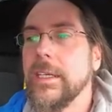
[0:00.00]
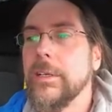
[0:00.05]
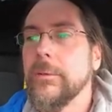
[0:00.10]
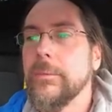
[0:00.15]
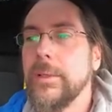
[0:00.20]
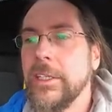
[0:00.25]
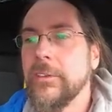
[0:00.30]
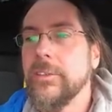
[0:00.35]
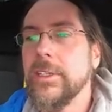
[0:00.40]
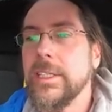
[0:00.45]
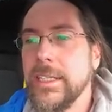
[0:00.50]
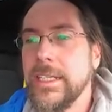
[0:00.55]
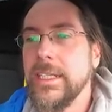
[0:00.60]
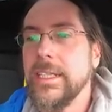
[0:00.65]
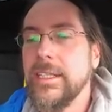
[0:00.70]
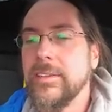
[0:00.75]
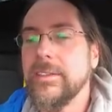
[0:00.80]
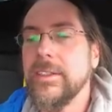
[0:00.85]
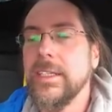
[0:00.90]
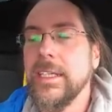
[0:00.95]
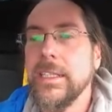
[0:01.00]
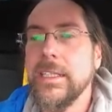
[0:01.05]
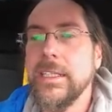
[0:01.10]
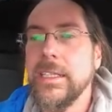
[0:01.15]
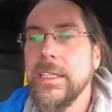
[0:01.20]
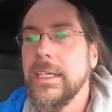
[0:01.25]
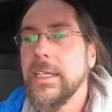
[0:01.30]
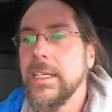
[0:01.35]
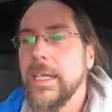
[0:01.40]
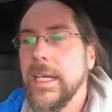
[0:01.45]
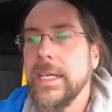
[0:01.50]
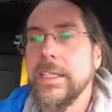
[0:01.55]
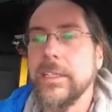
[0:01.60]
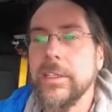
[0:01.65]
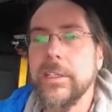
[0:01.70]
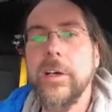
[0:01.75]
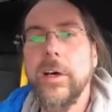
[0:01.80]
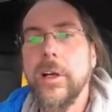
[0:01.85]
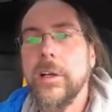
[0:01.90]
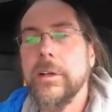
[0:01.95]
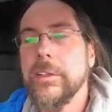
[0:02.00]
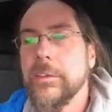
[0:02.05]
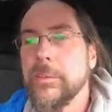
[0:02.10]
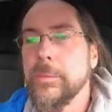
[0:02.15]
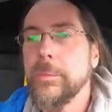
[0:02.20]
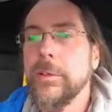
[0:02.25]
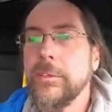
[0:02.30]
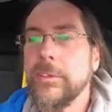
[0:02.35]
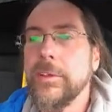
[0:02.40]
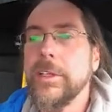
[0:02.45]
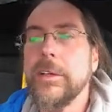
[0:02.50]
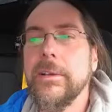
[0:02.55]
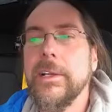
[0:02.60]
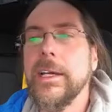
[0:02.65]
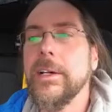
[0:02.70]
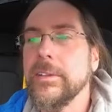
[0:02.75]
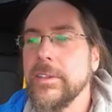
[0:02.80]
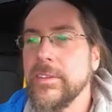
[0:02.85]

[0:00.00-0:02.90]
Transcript: regen kicks in and the car is moving around.